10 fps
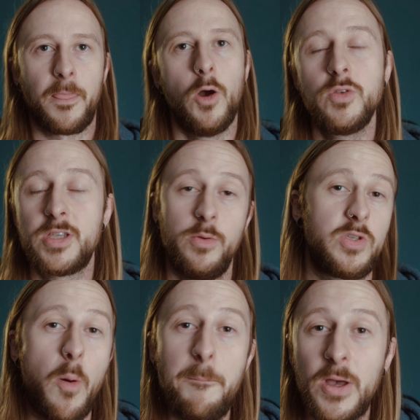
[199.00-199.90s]
Also,
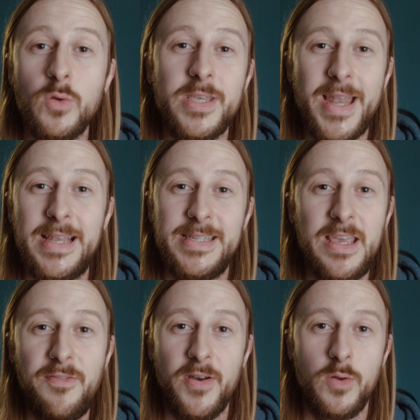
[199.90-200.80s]
it's got built-in
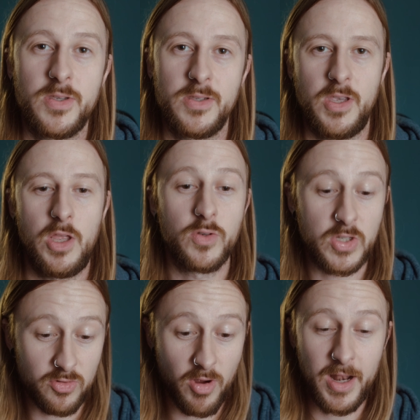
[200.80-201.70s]
ND filters, so you're not
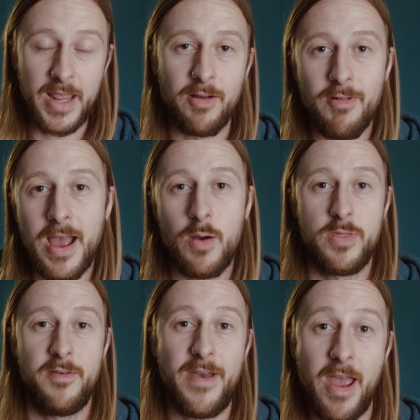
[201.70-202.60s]
struggling around
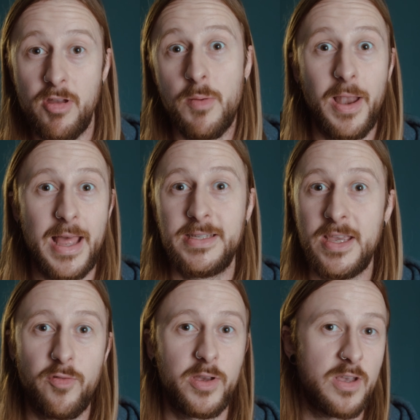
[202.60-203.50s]
with a variable
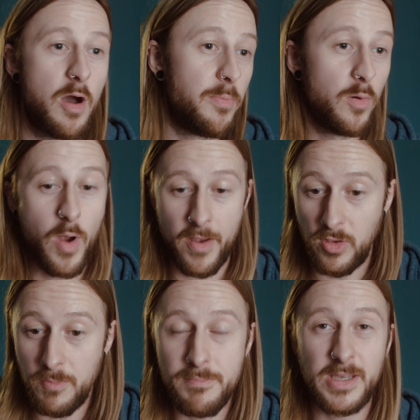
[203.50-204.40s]
ND, for example, where
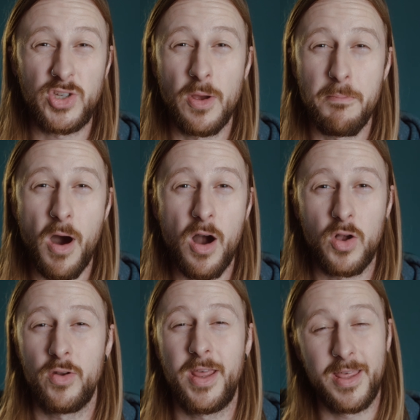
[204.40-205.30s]
if you miss your
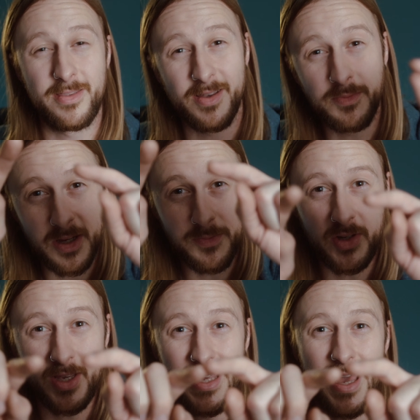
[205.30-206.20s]
mark on it, sometimes you can